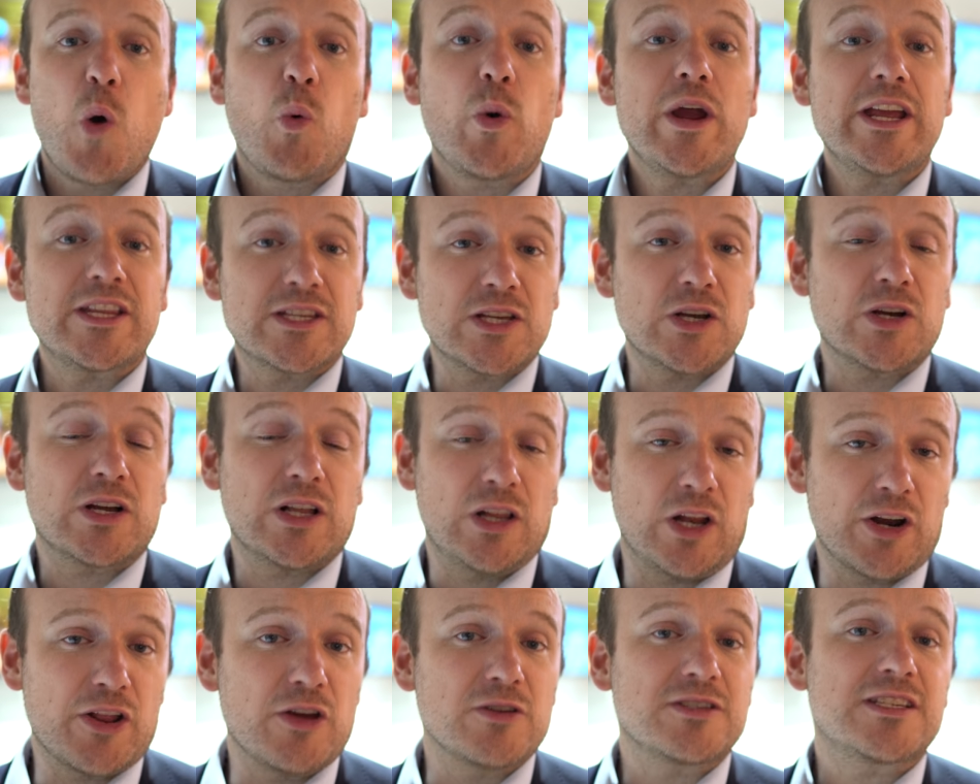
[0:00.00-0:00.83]
We took
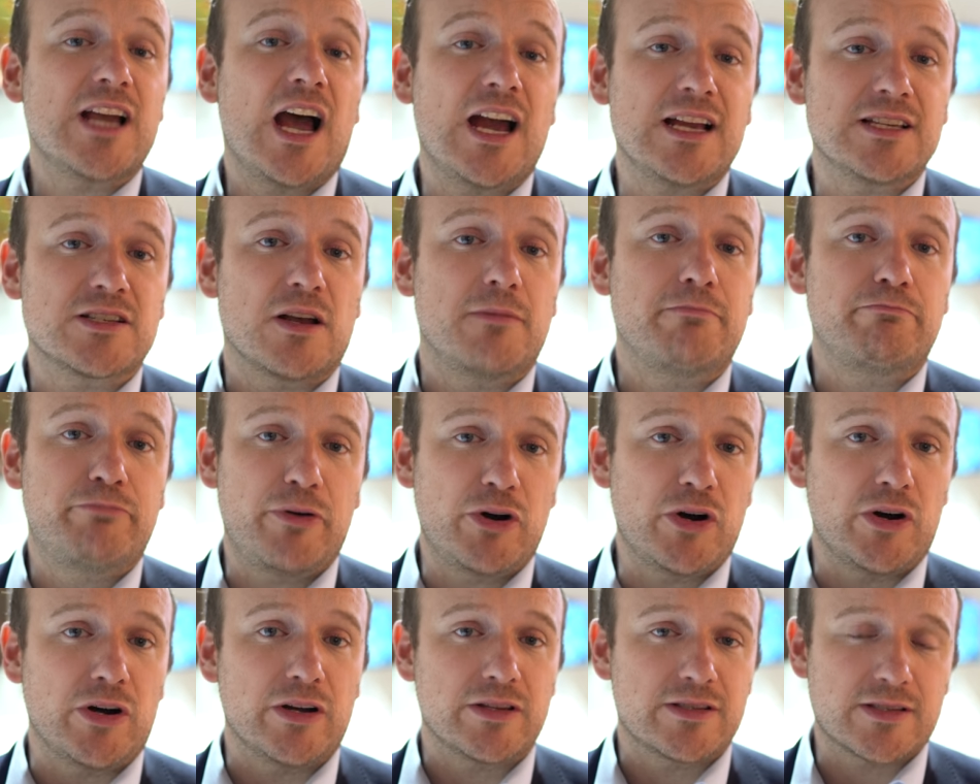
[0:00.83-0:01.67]
a lot of those guys on
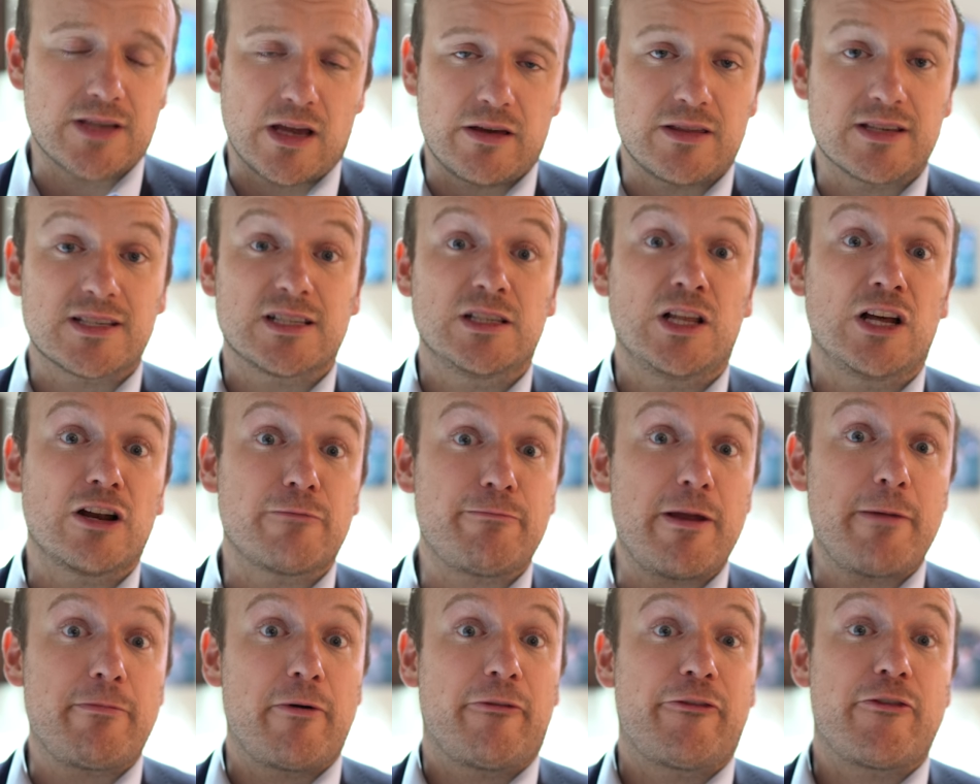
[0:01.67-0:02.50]
board. So there's a lot
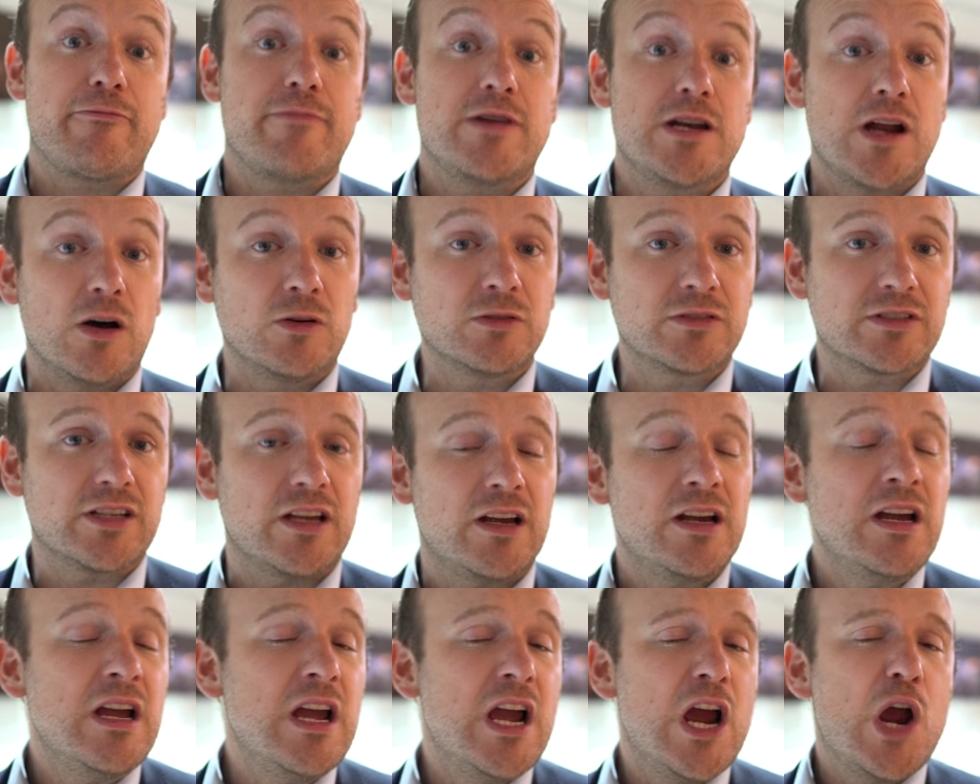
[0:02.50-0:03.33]
of people from
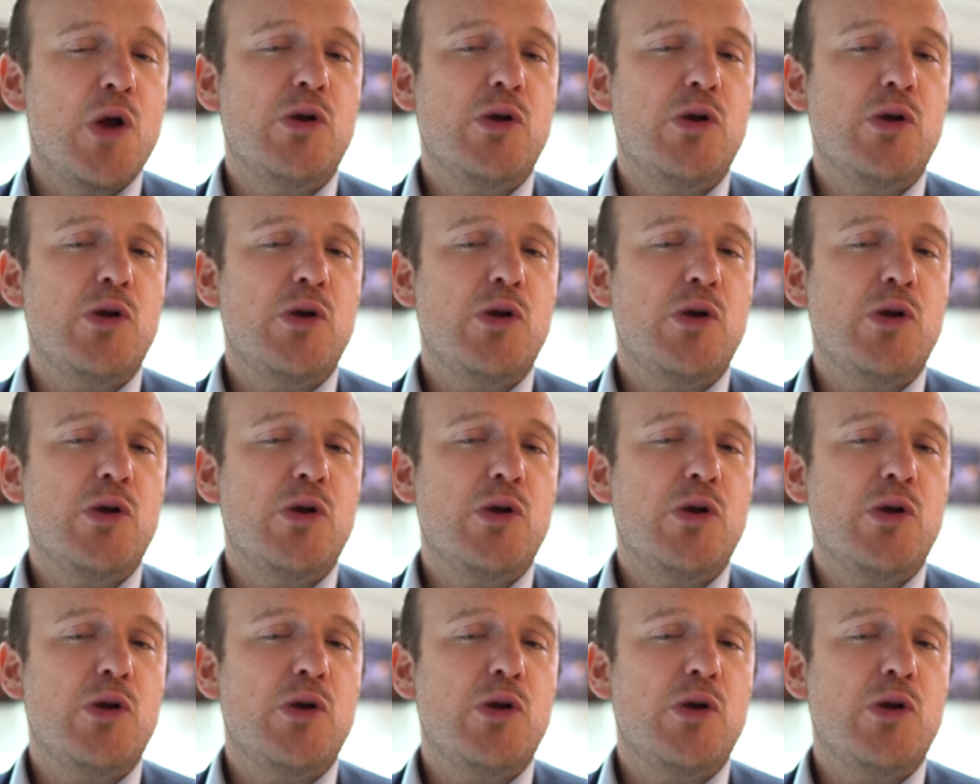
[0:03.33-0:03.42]
Minolta